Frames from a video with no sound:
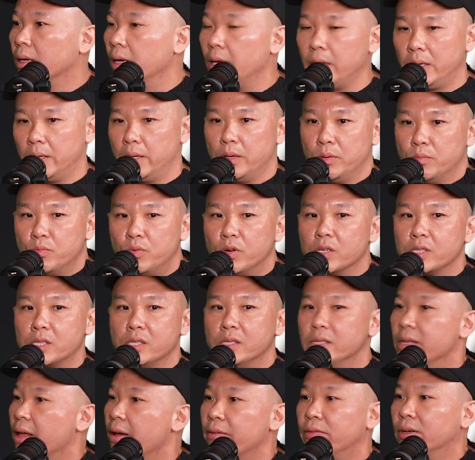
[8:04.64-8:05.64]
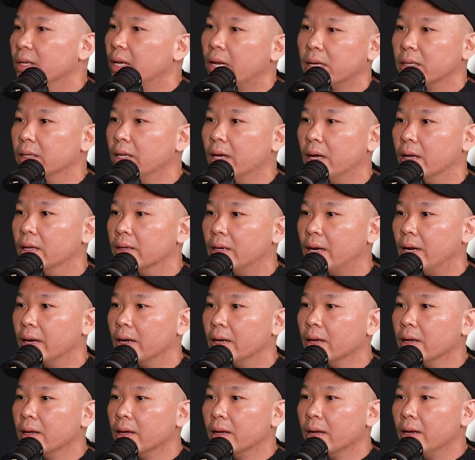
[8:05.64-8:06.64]
It was never like that. Like,
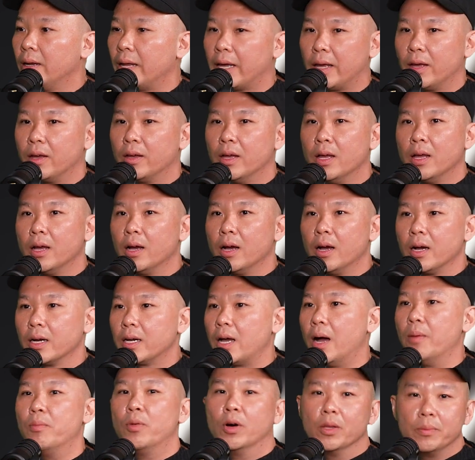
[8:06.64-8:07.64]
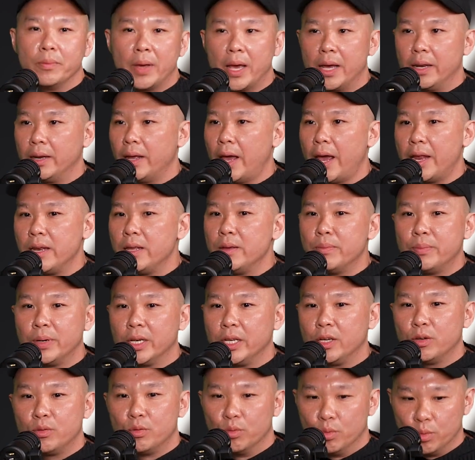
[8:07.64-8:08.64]
come on, man.
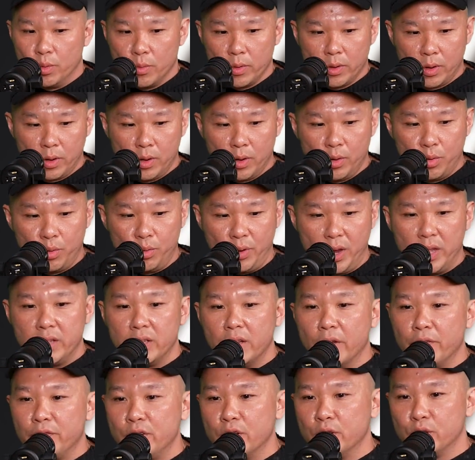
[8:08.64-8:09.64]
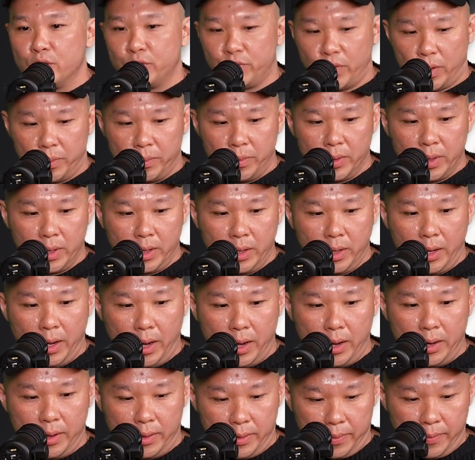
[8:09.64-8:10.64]
Anybody who interviews from
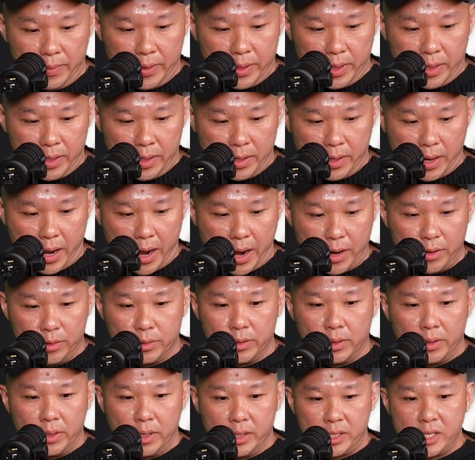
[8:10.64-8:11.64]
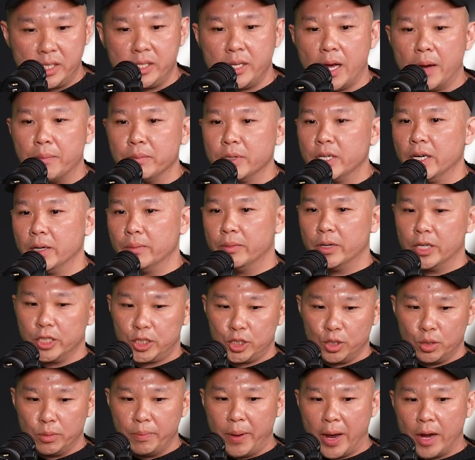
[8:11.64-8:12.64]
I don't know, a Siam
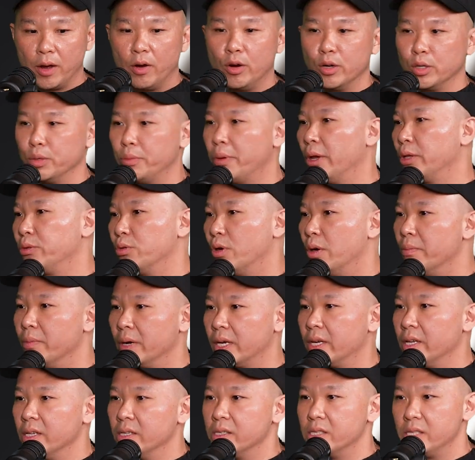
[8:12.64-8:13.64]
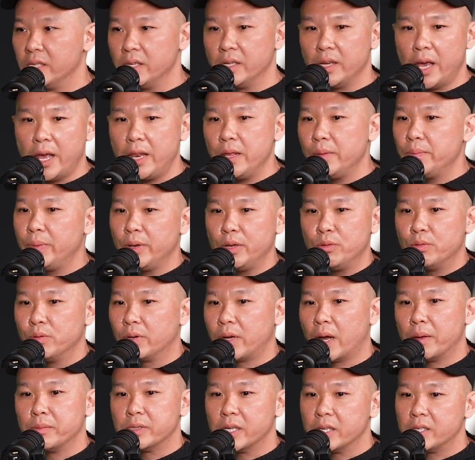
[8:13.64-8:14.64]
commercial bank all the way to a McKinsey, anybody who
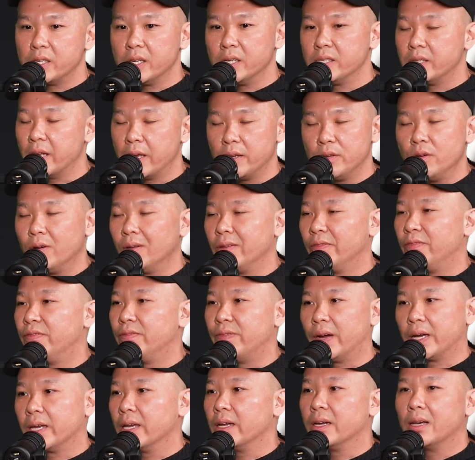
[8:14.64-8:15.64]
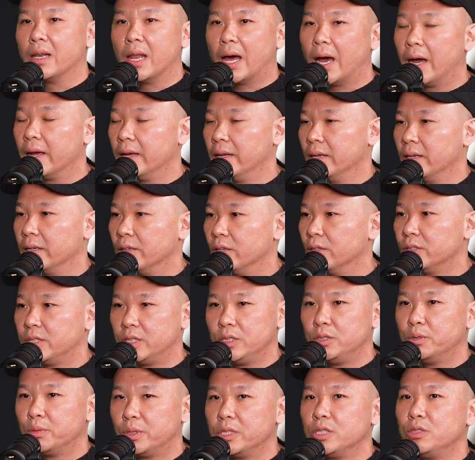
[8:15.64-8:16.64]
comes and says that, you're fucking lying
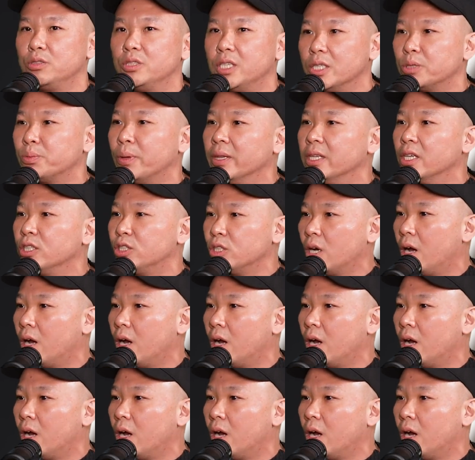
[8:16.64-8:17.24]
because you just want the